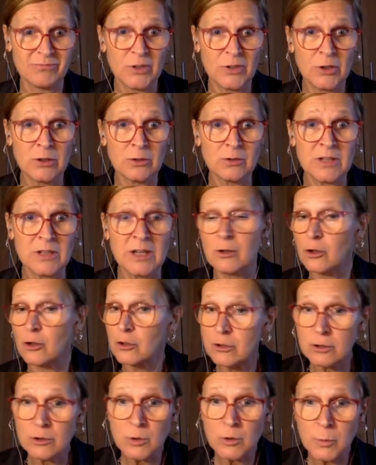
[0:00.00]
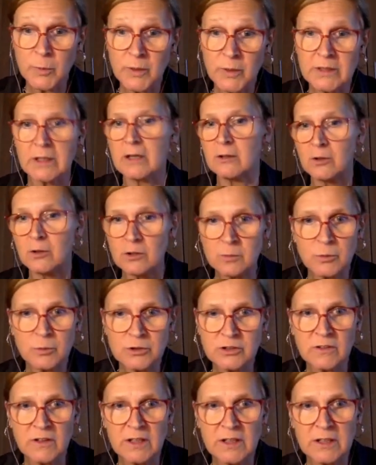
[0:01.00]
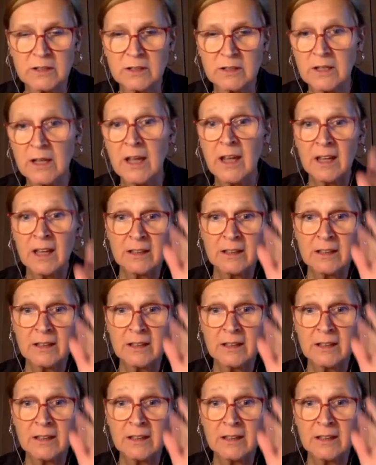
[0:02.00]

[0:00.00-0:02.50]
They are not stupid, they are not motivated,